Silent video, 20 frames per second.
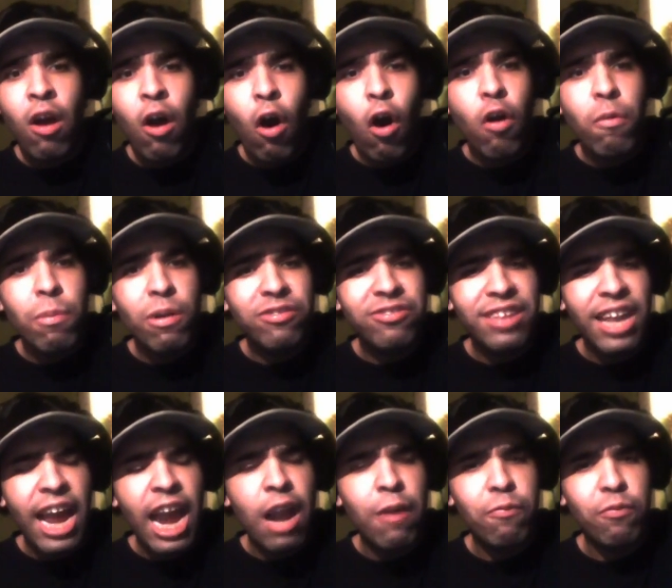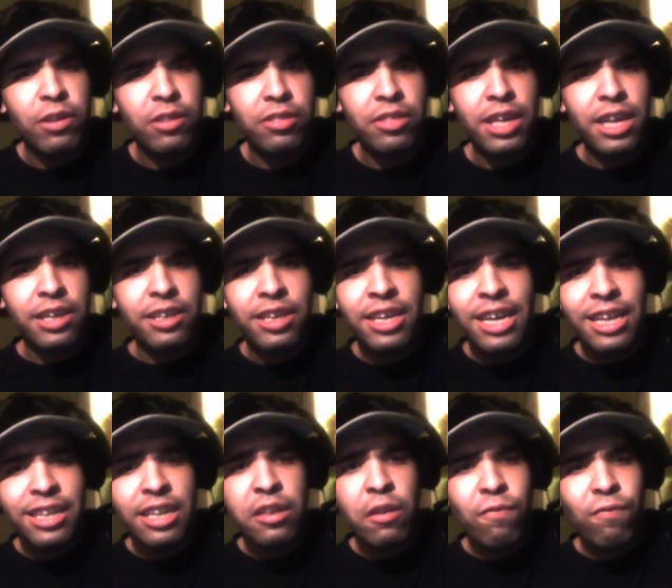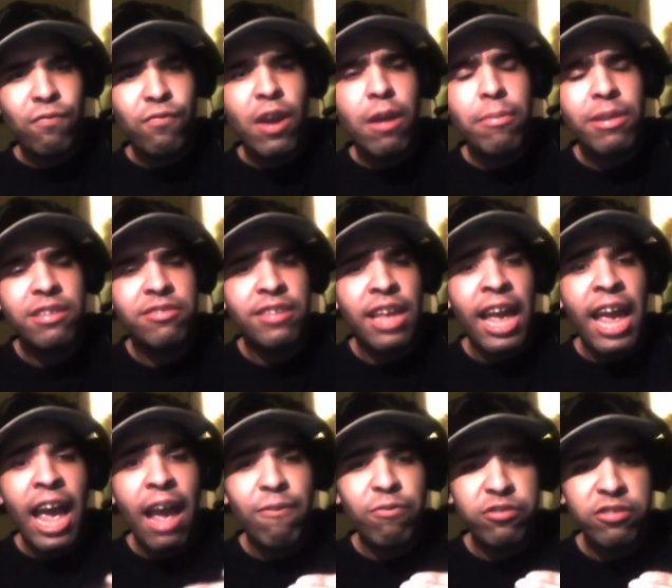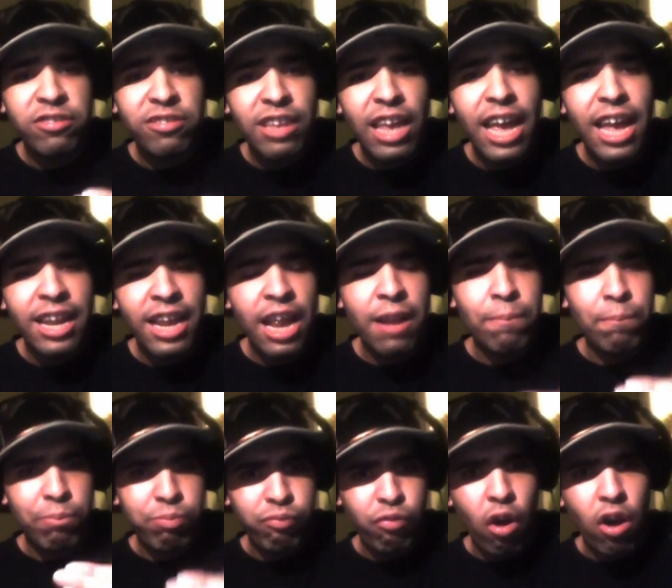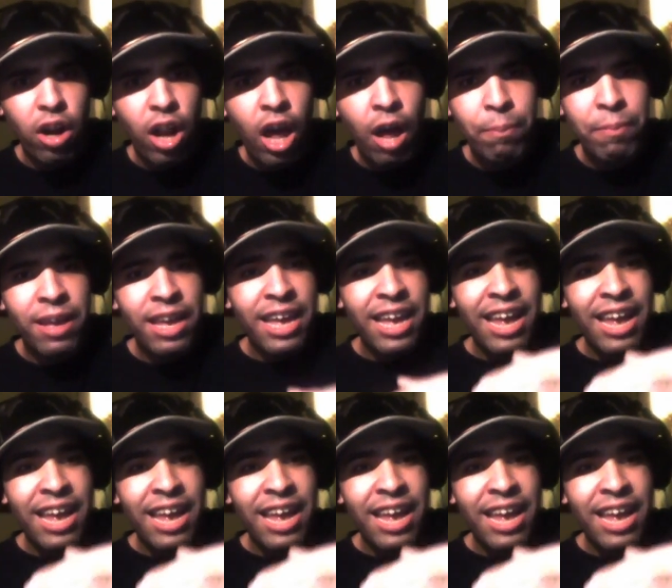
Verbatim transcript: almost everything that the feminists have said and brought up